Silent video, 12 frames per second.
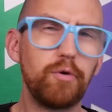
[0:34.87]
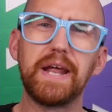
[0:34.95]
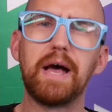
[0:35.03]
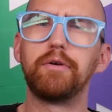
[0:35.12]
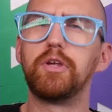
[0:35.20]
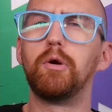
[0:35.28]

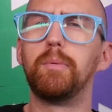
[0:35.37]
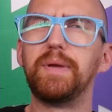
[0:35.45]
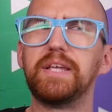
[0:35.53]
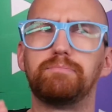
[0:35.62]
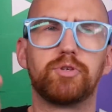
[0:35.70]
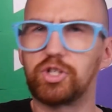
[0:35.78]
doubt you'll
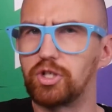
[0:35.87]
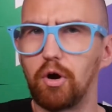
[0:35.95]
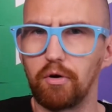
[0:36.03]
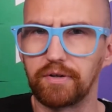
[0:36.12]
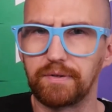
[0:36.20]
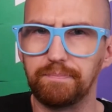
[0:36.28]
be
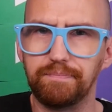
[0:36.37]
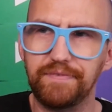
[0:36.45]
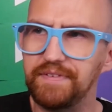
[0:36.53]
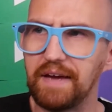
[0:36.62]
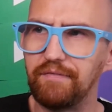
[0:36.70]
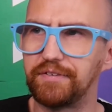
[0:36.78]
shocked,
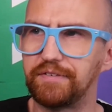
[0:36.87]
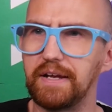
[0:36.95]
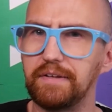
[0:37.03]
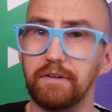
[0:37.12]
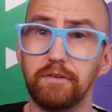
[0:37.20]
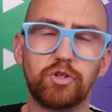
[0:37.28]

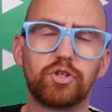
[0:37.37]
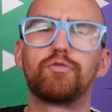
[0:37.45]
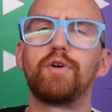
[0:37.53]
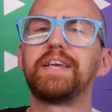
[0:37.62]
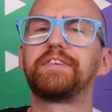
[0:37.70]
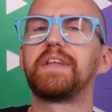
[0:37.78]
devastated,
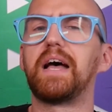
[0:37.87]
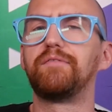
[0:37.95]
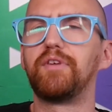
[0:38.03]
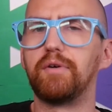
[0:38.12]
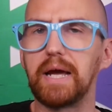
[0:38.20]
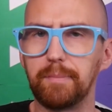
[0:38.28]
stressed out of
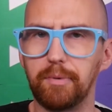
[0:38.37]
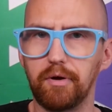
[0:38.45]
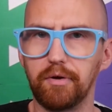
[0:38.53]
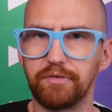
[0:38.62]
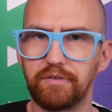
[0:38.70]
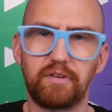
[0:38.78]
your
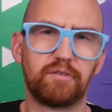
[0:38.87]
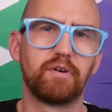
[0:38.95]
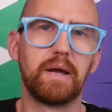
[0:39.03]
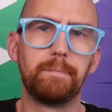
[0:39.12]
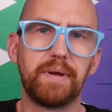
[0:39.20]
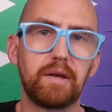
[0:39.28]
eyeballs as you
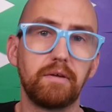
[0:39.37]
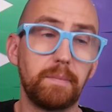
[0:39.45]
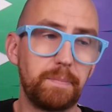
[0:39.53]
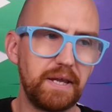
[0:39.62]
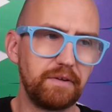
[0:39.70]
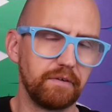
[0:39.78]
try and pick up the
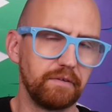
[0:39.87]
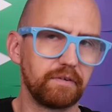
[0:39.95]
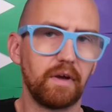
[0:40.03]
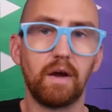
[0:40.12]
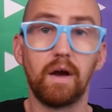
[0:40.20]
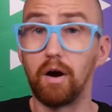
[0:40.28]
pieces
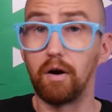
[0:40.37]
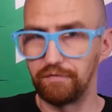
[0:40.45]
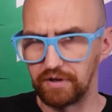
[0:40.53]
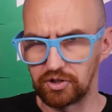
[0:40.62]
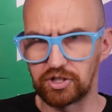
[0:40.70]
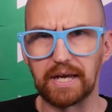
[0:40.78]
of
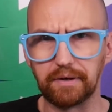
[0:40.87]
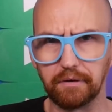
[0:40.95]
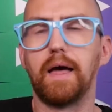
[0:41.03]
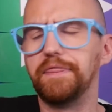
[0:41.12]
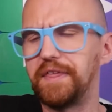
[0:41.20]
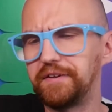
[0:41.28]
your channel.
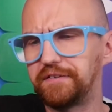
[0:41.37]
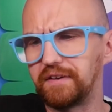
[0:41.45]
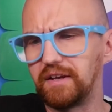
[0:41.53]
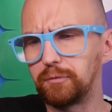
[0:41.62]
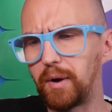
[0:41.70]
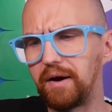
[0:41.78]
And this
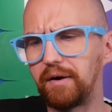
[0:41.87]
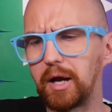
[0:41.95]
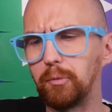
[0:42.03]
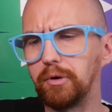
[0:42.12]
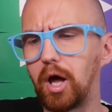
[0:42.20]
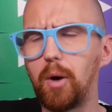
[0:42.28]
is where I
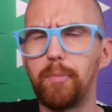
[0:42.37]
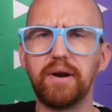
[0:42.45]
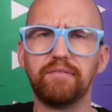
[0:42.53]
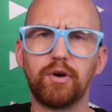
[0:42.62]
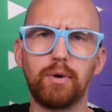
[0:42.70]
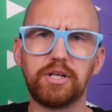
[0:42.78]
will open
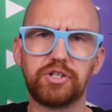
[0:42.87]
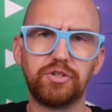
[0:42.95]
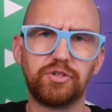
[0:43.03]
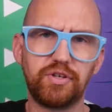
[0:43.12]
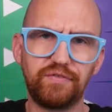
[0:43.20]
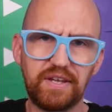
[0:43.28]
up a question
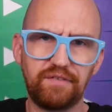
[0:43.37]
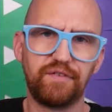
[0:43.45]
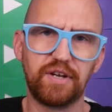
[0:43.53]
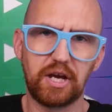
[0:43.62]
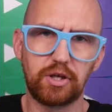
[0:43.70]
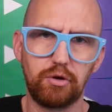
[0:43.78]
to the
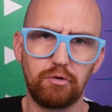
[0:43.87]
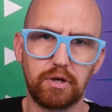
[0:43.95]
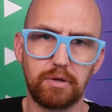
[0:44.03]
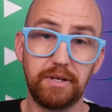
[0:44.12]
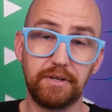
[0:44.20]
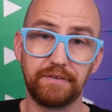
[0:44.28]
vidIQ
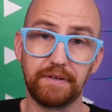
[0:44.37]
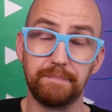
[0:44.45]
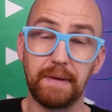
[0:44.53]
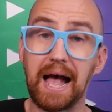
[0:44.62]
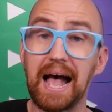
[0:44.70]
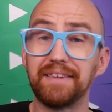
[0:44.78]
community.
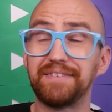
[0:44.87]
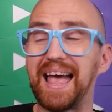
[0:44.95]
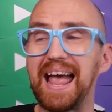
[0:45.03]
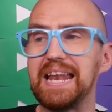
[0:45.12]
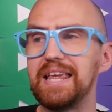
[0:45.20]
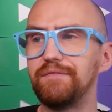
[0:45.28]
Has
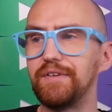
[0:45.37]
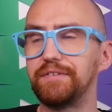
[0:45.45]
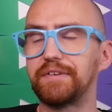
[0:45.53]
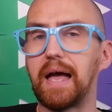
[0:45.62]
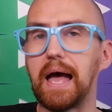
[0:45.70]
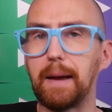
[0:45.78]
any of this
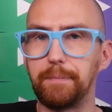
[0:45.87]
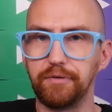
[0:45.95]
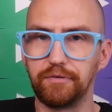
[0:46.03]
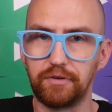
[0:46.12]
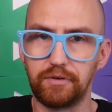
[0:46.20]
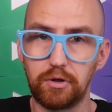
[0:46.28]
happened
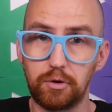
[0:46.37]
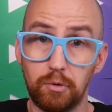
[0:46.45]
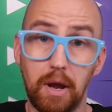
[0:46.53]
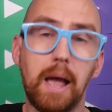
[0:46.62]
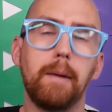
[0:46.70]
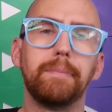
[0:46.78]
to you?
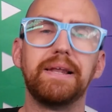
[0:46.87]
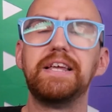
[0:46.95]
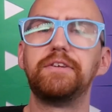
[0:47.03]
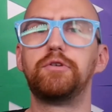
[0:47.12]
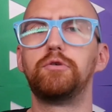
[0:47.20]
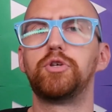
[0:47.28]

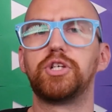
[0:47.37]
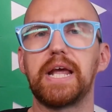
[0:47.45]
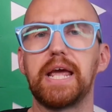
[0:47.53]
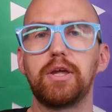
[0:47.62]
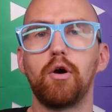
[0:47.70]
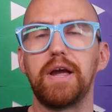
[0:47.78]
Please do share
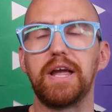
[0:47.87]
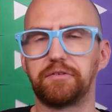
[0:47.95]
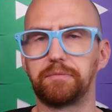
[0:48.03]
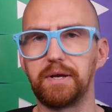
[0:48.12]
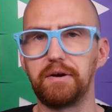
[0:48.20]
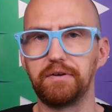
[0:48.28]
your
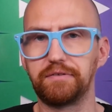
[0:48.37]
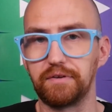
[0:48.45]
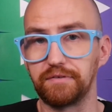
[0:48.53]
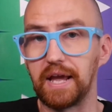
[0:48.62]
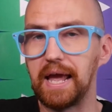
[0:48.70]
experiences